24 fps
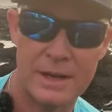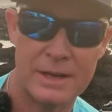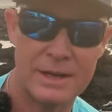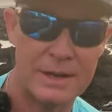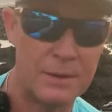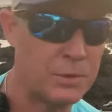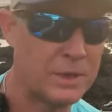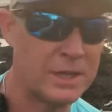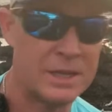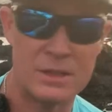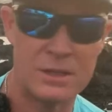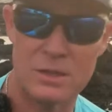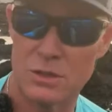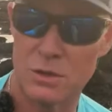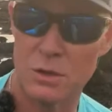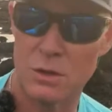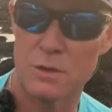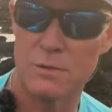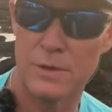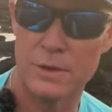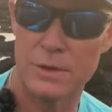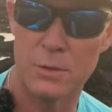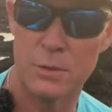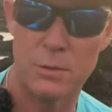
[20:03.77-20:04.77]
And we get
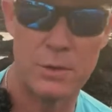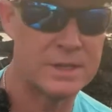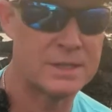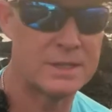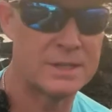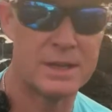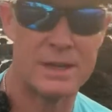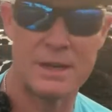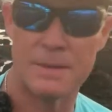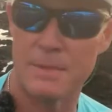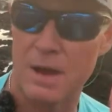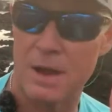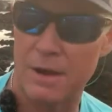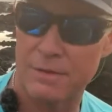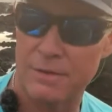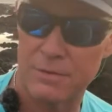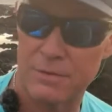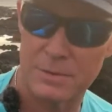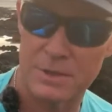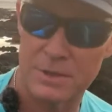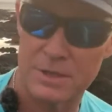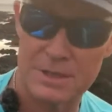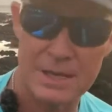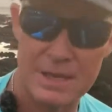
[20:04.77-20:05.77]
surf on the west side of Maui
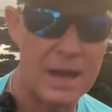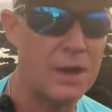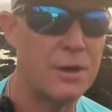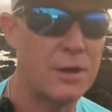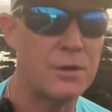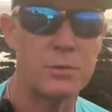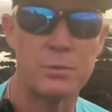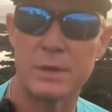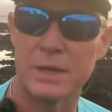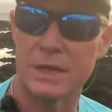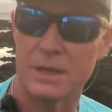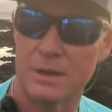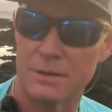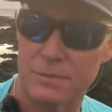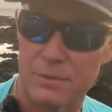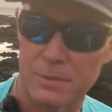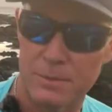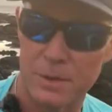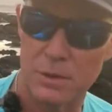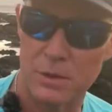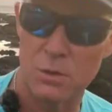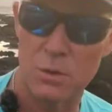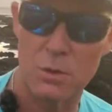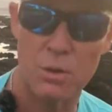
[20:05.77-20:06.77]
from the south, we get it from
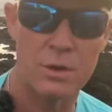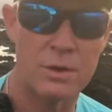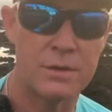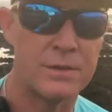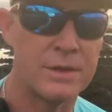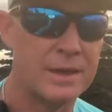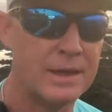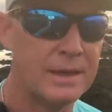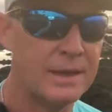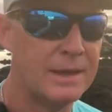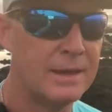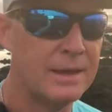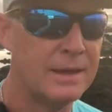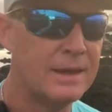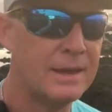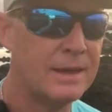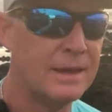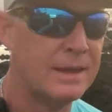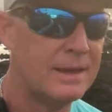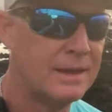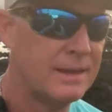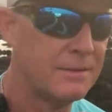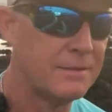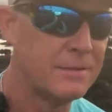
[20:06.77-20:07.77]
the north.
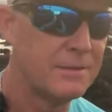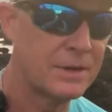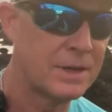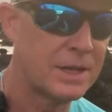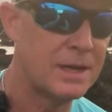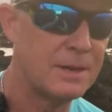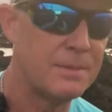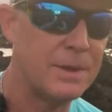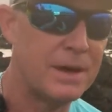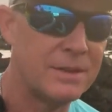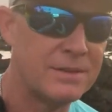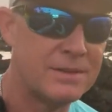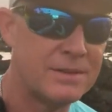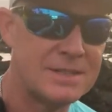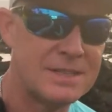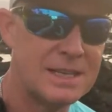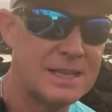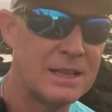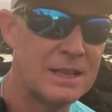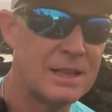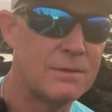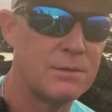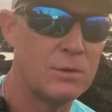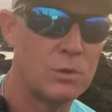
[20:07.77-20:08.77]
Forget about sea
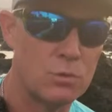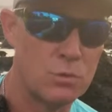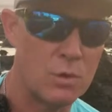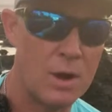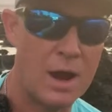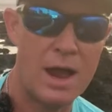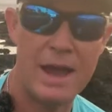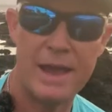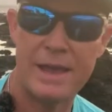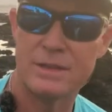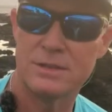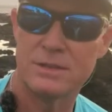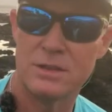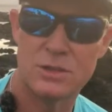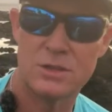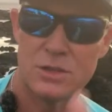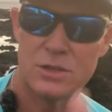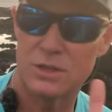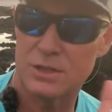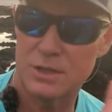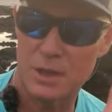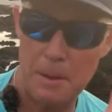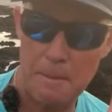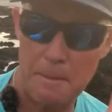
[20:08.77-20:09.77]
level rise, it's
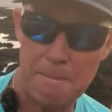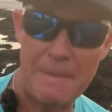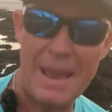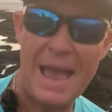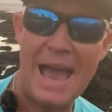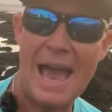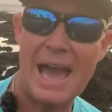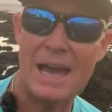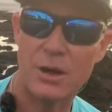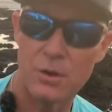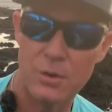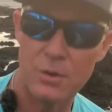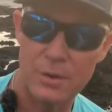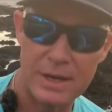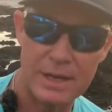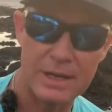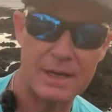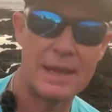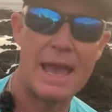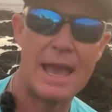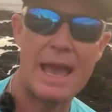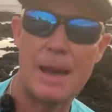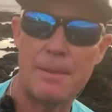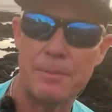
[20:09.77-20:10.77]
just a battering
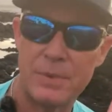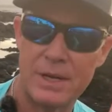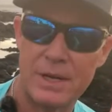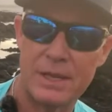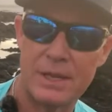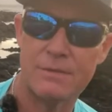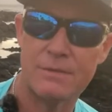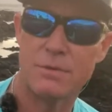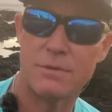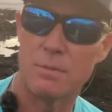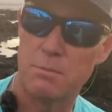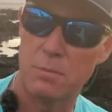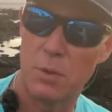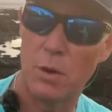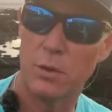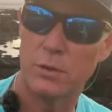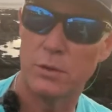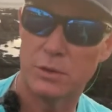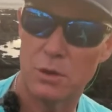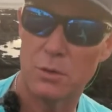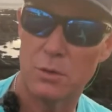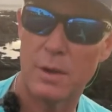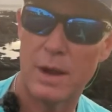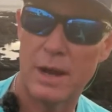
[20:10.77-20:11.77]
happening from both
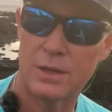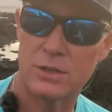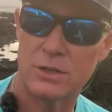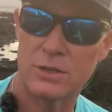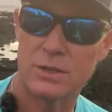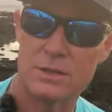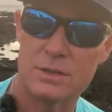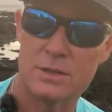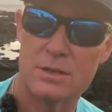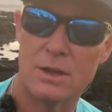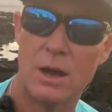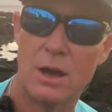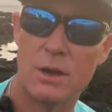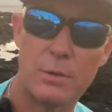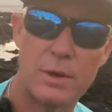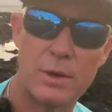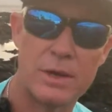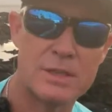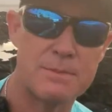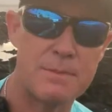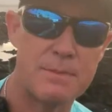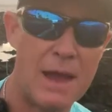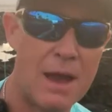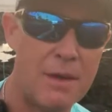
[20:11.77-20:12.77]
directions on
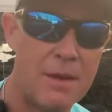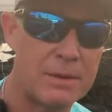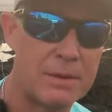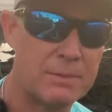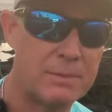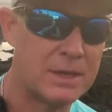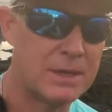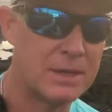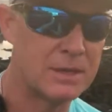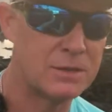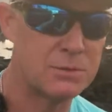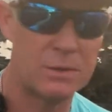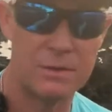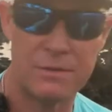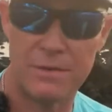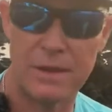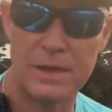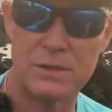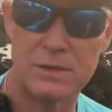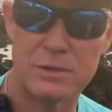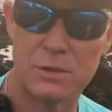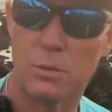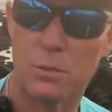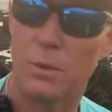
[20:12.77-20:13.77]
West Maui, because we
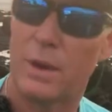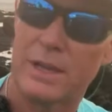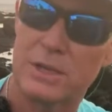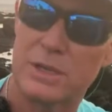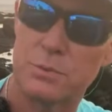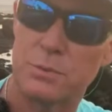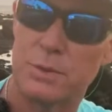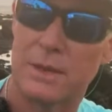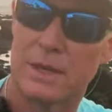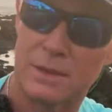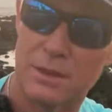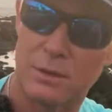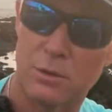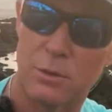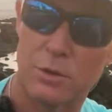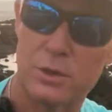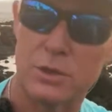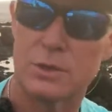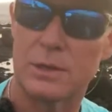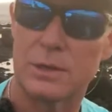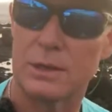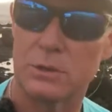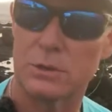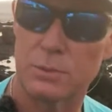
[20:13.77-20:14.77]
face the west, we get the north
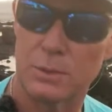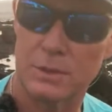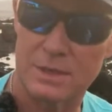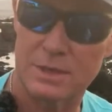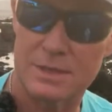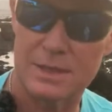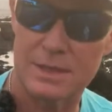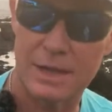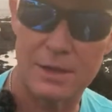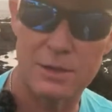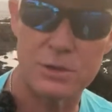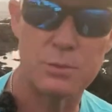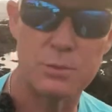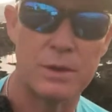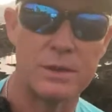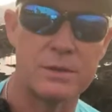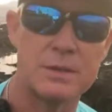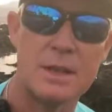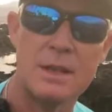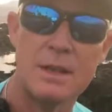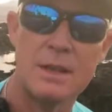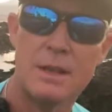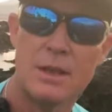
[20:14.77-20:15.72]
swells, we get the south swells.